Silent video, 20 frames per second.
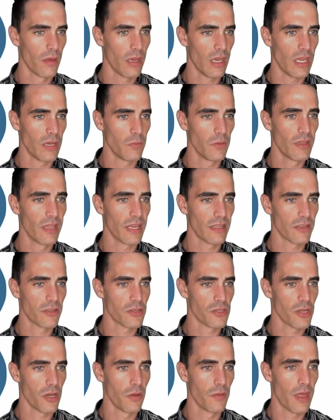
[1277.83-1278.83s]
And we'd like to
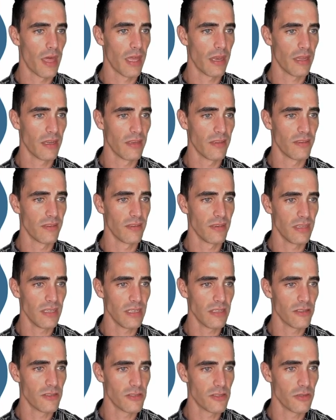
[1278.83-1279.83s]
show that it is
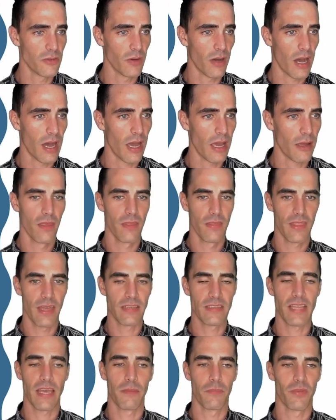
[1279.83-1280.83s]
indeed too high,
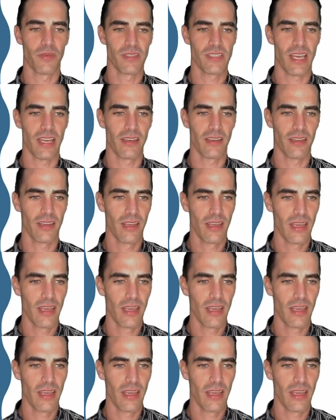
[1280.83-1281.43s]
that 10%.